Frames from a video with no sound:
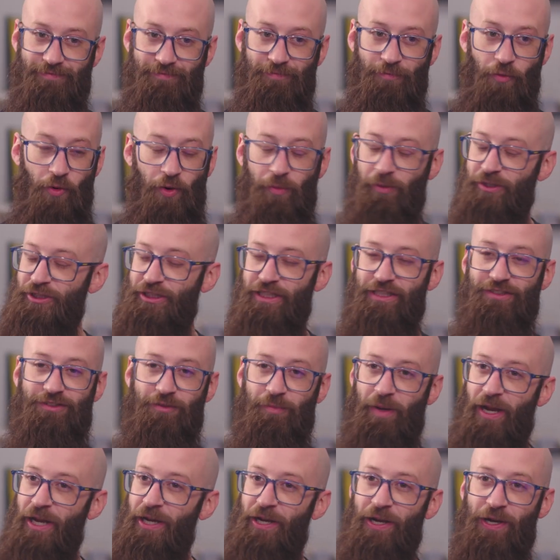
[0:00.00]
4 machines of
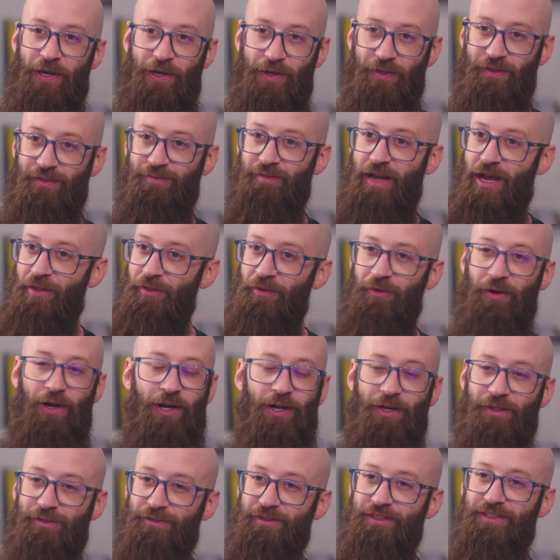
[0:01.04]
my own down the
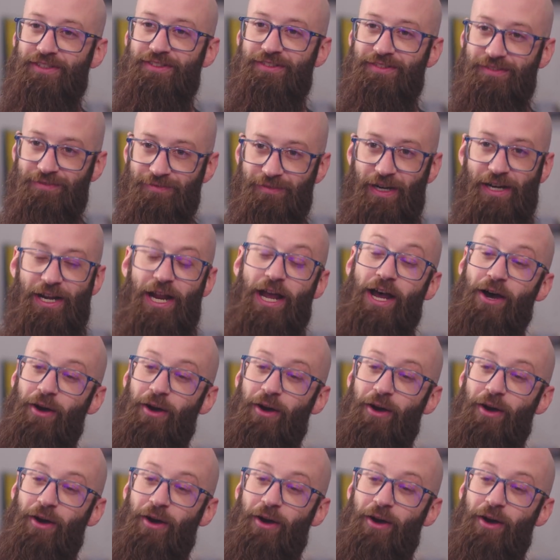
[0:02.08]
road. Just right now,